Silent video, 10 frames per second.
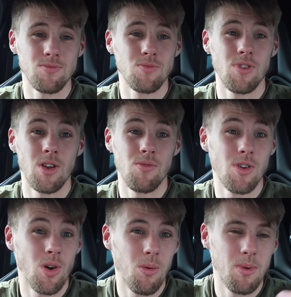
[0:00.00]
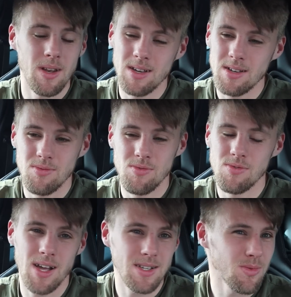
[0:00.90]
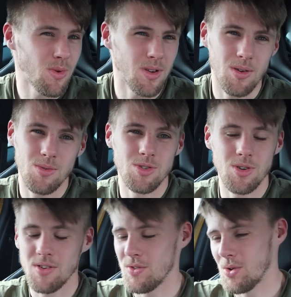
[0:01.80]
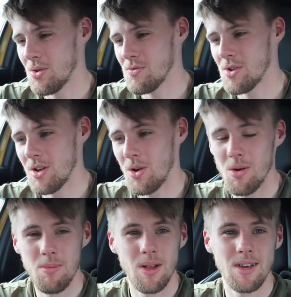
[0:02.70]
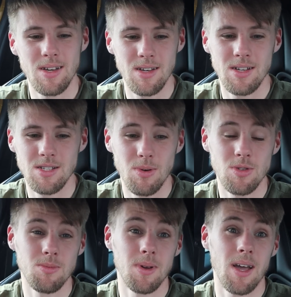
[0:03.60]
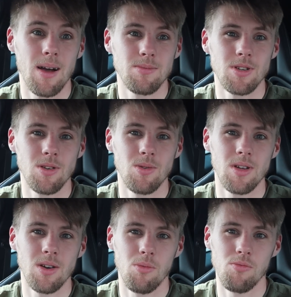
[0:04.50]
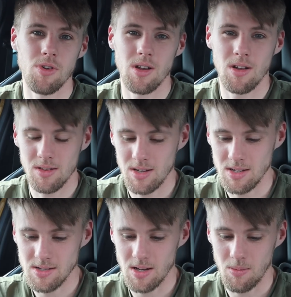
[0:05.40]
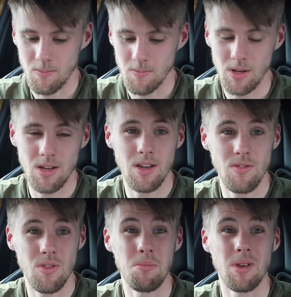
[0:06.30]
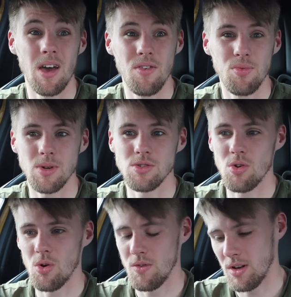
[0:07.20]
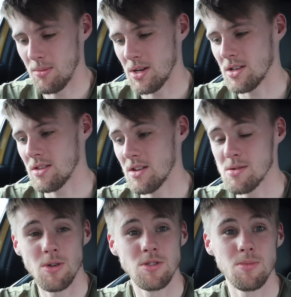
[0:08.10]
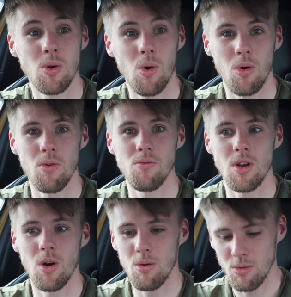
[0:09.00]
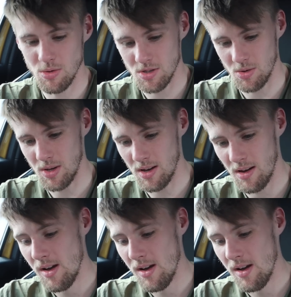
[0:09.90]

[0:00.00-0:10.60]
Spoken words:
reliability, that's the one that I was looking for. Reliability is supposed to be absolutely unreal on these. You can give them death when driving them, and they're supposed to be quite reliable. So yeah,